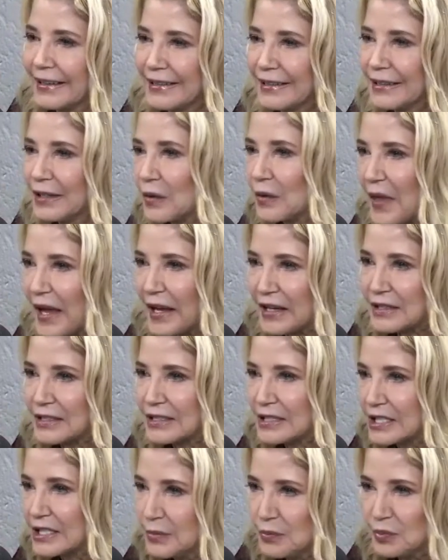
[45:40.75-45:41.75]

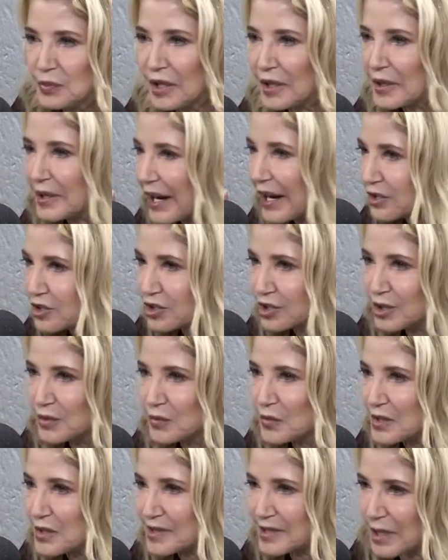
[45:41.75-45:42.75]
that deep
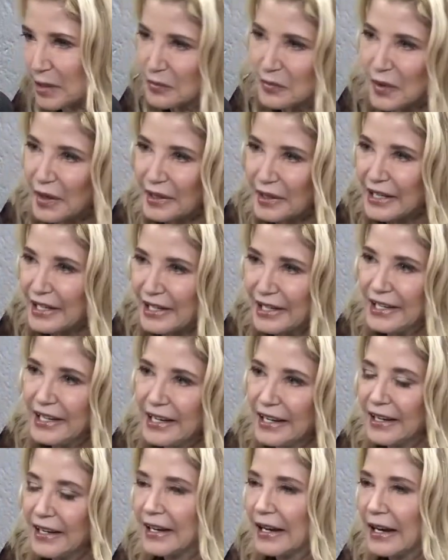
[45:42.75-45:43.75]
connection with
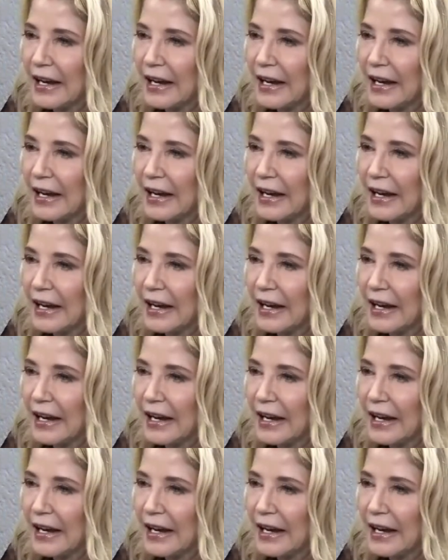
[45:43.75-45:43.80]
somebody.